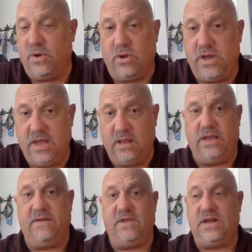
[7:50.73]
Merrill
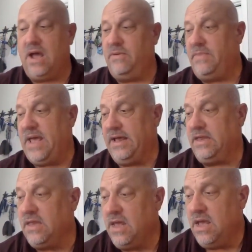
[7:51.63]
Kelly of the
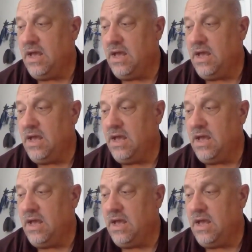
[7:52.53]
Diamondbacks,